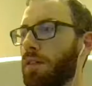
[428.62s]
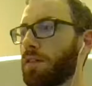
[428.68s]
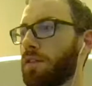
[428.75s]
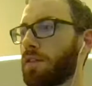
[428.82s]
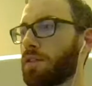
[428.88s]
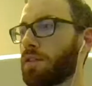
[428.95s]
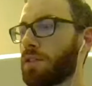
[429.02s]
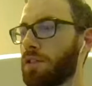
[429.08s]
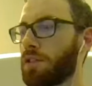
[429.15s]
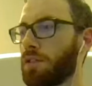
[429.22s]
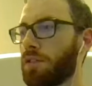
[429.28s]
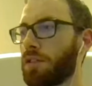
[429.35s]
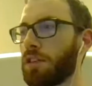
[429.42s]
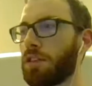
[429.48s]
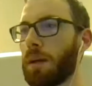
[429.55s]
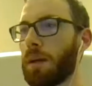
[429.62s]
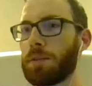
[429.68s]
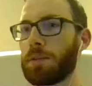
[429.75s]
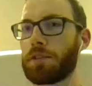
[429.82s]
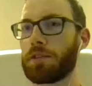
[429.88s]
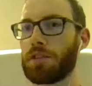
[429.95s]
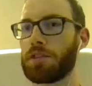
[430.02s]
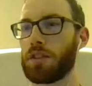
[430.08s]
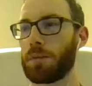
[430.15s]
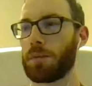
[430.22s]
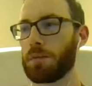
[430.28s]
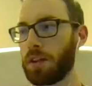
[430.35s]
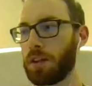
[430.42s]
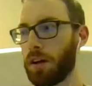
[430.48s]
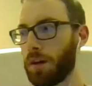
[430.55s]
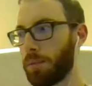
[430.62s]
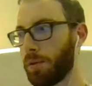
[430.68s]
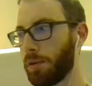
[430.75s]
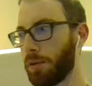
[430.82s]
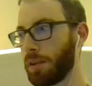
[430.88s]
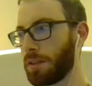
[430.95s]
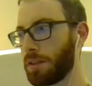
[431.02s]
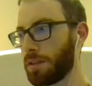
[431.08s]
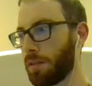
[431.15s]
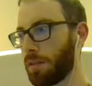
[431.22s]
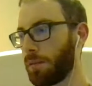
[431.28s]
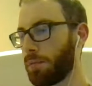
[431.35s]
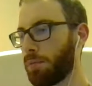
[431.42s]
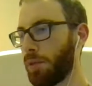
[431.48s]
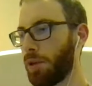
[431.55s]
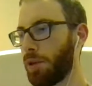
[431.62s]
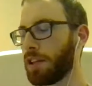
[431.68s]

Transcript: you're just using this episode as a jumping on point, boy, do